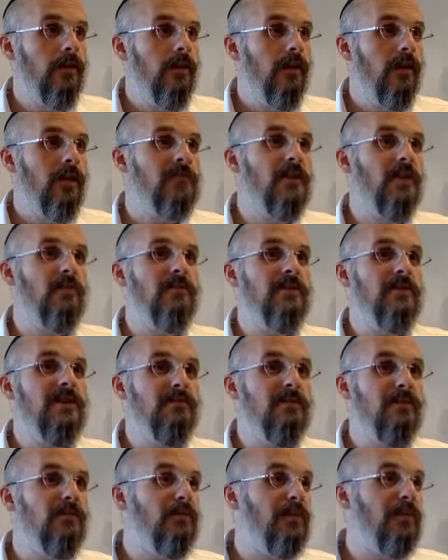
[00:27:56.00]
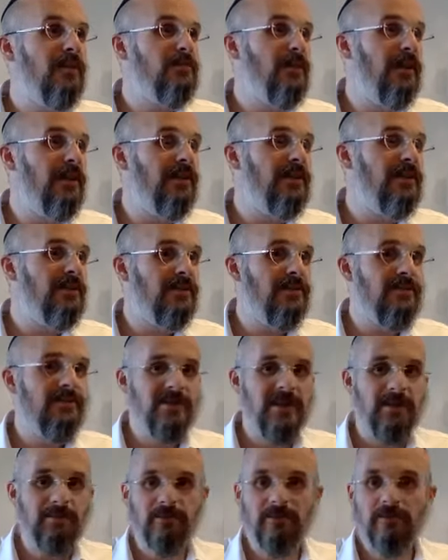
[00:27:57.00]
Hashem, we said, we, explained this in
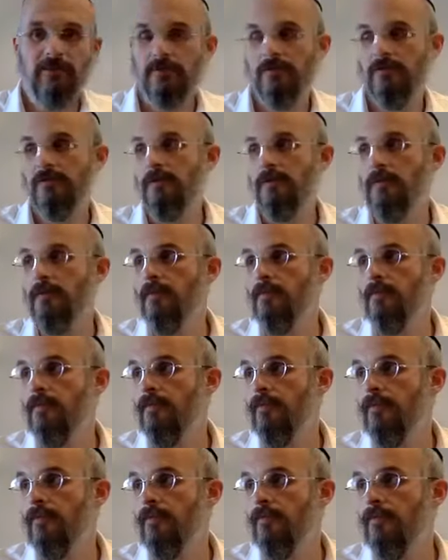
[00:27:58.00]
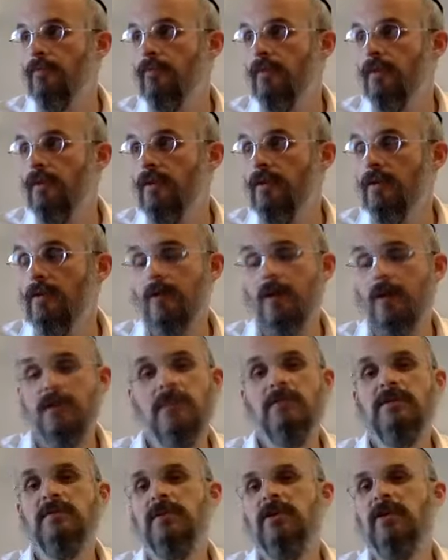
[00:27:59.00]
chapter two. Hashem
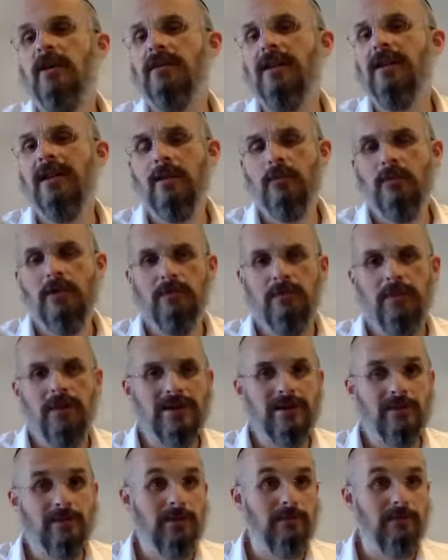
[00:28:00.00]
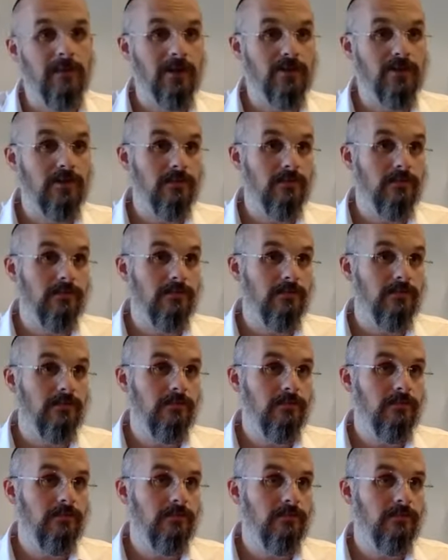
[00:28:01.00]
is beyond anything we could possibly imagine.
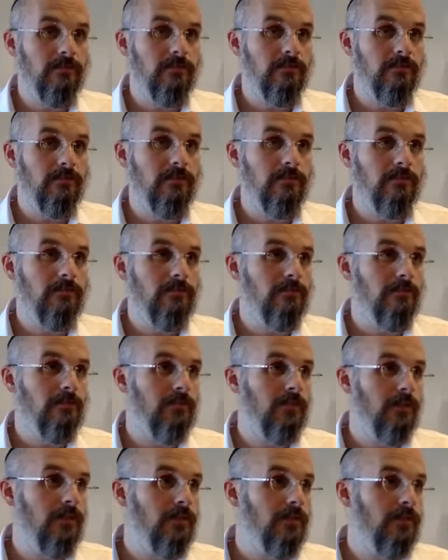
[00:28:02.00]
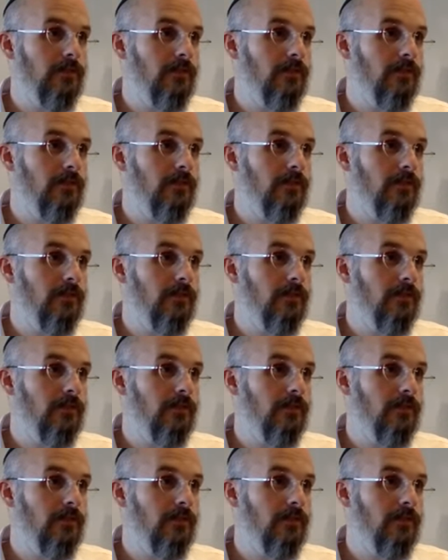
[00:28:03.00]
Right?